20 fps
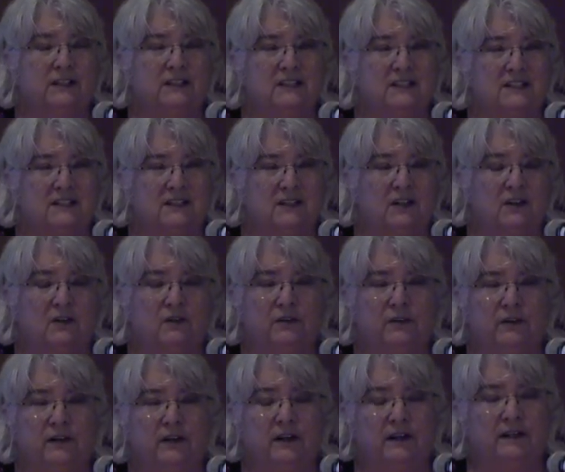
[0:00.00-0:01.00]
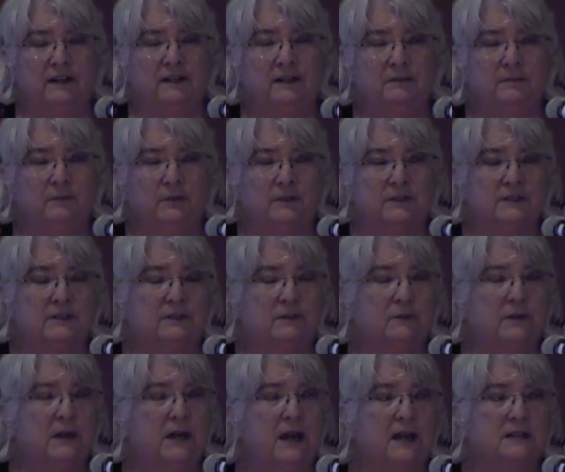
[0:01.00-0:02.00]
slow. They're not nimble. So
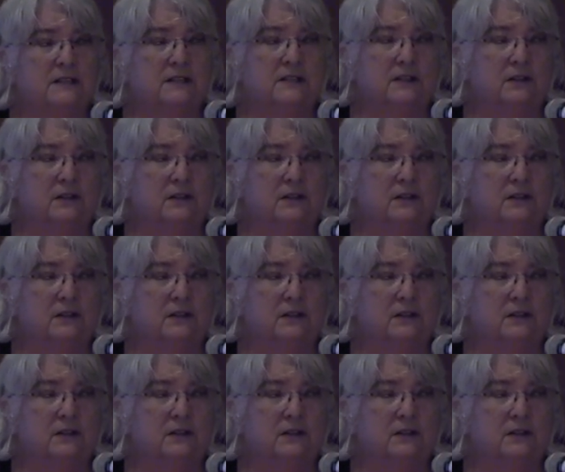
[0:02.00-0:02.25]
we ask the